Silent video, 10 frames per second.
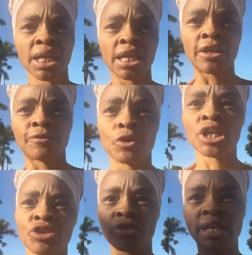If you're
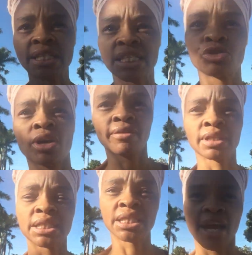interested in traveling
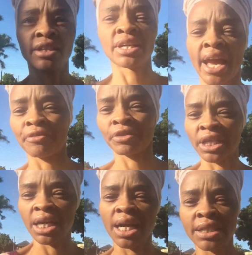to the African
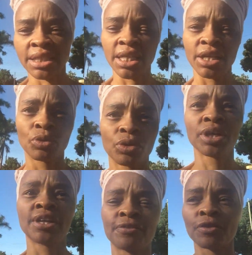continent, or
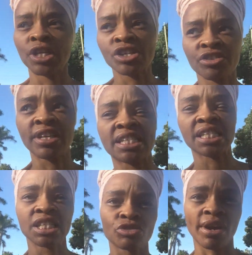if you're interested in
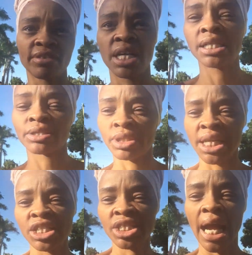a travel
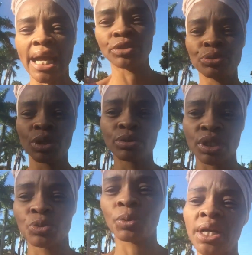consultation, I do those
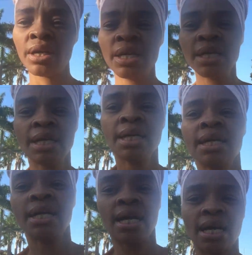as well.
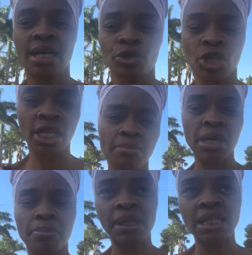You can hit me
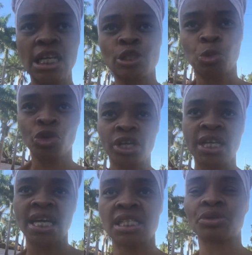up at
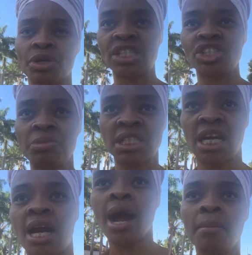
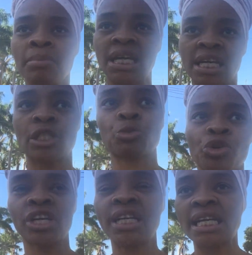diasporaconnect0@gmail.com,
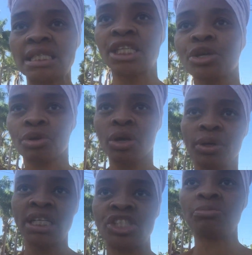
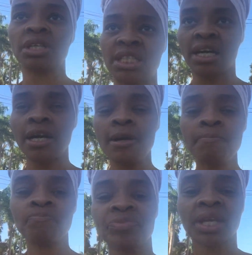diasporaconnect0@gmail.com,
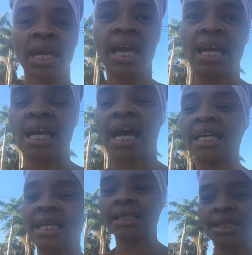and I
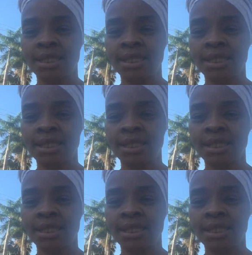can